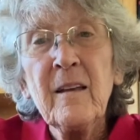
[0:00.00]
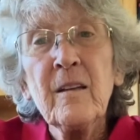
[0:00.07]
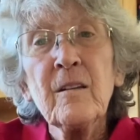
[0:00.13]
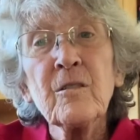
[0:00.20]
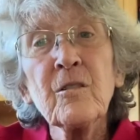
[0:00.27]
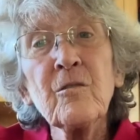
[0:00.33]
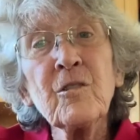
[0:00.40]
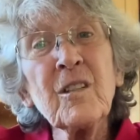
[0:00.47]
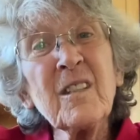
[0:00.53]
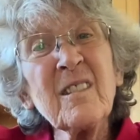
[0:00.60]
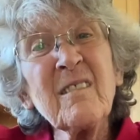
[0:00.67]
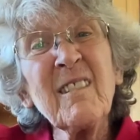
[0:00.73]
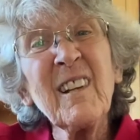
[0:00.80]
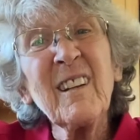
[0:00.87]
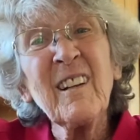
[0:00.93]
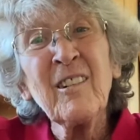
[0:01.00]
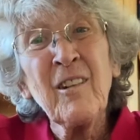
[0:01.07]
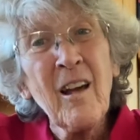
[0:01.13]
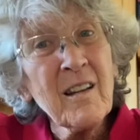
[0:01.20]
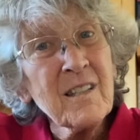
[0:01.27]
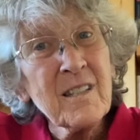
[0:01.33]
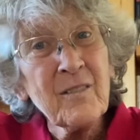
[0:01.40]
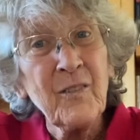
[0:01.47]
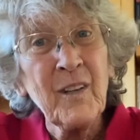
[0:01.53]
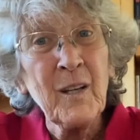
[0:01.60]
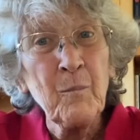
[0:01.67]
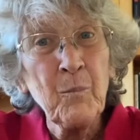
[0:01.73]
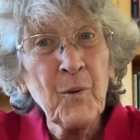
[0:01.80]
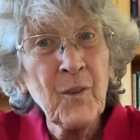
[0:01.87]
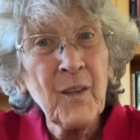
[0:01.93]
So just lots of
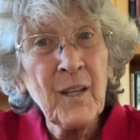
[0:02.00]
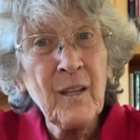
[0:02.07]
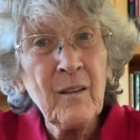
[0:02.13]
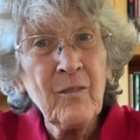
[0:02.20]
empathy